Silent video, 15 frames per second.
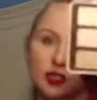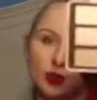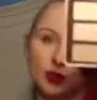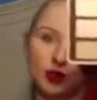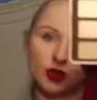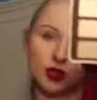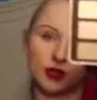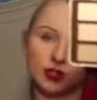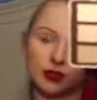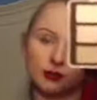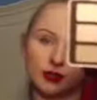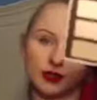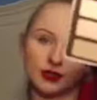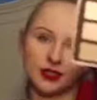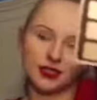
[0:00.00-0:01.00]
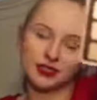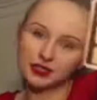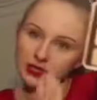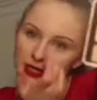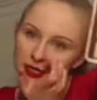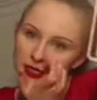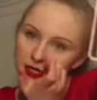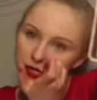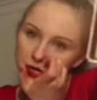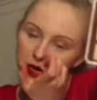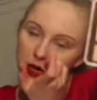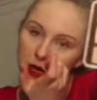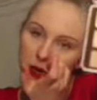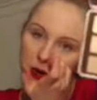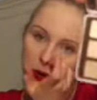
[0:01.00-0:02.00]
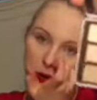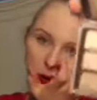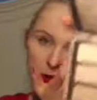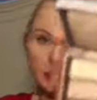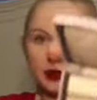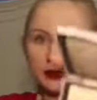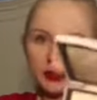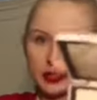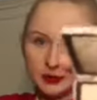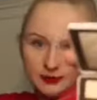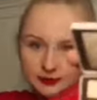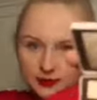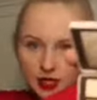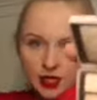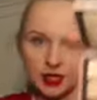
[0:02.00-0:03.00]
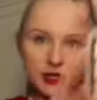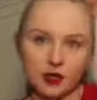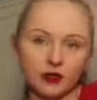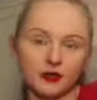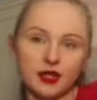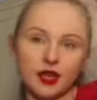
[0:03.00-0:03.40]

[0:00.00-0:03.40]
I'll do a close-up on this later or on the whole